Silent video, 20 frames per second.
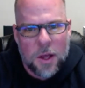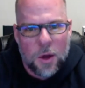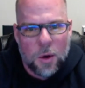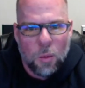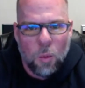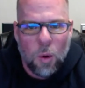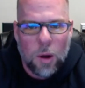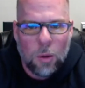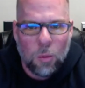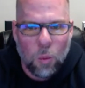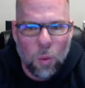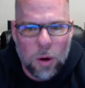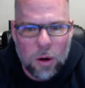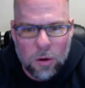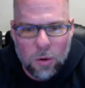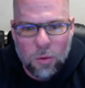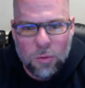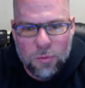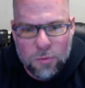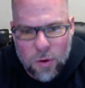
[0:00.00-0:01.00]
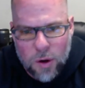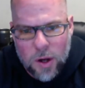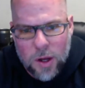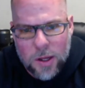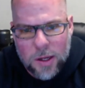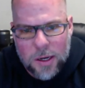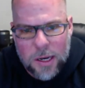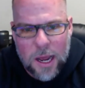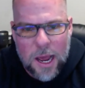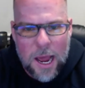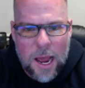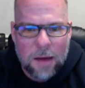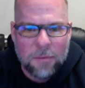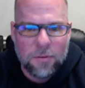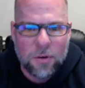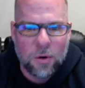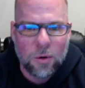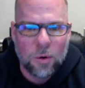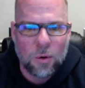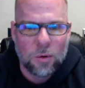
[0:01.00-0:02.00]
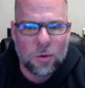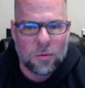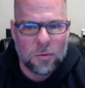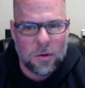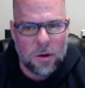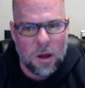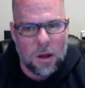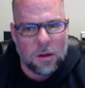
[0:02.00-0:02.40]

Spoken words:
when we will fund after